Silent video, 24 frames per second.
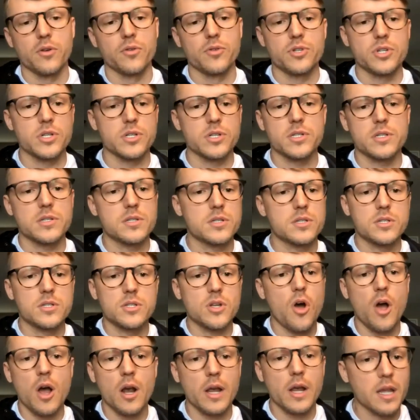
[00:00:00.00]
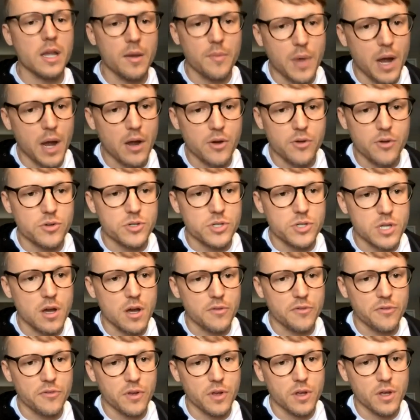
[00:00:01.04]
You're just talking about
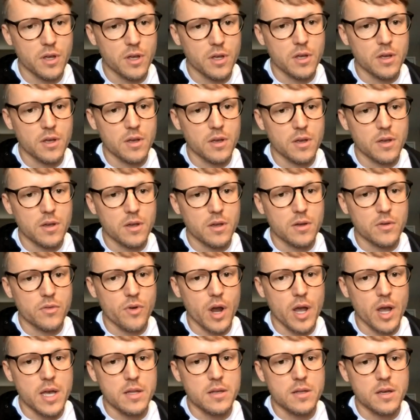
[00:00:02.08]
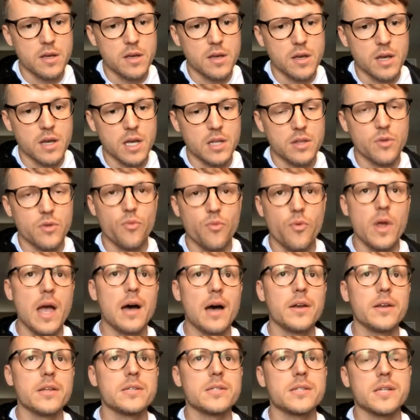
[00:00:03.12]
yourself, right? And the
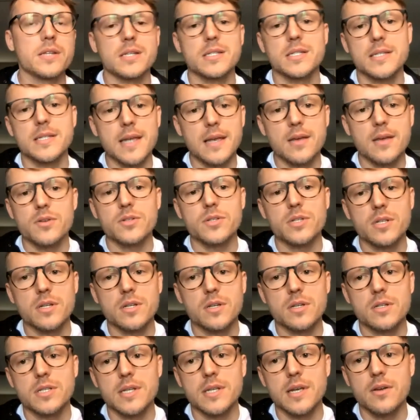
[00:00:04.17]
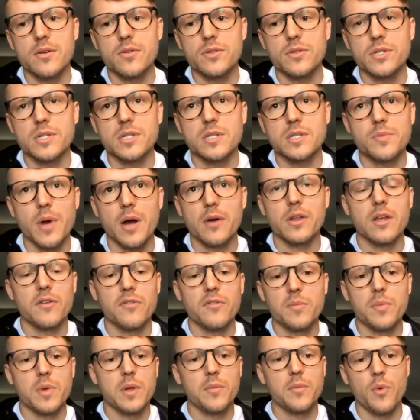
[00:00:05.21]
reality is like sales is about
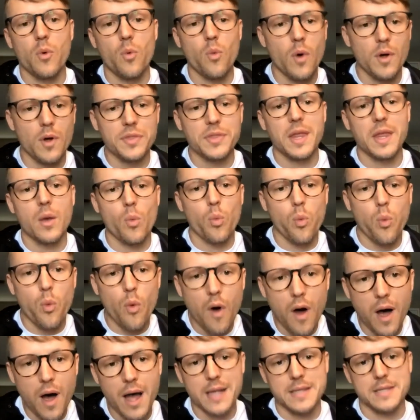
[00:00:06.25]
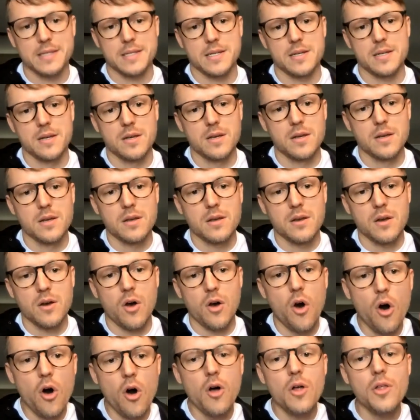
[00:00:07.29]
giving people what they want.
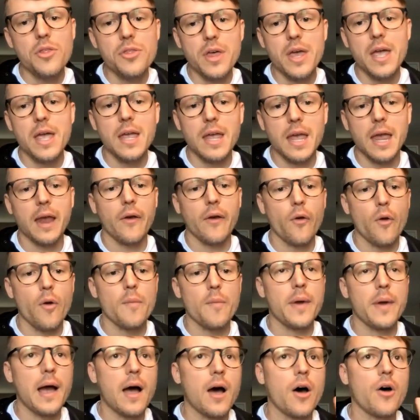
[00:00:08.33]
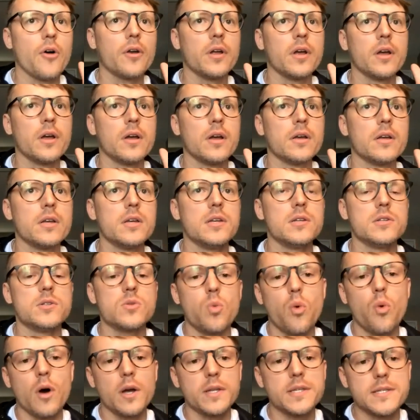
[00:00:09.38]
all they care about is
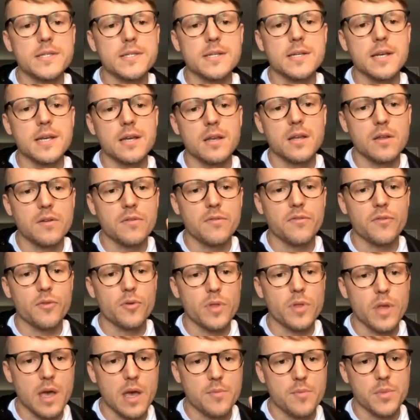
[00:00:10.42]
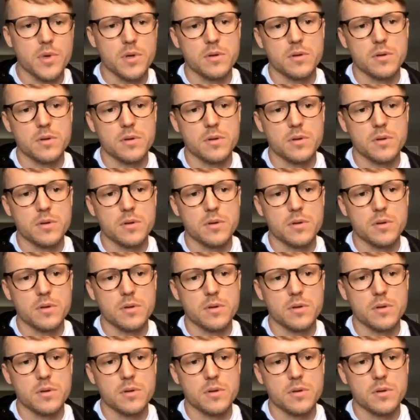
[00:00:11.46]
what's in it for them.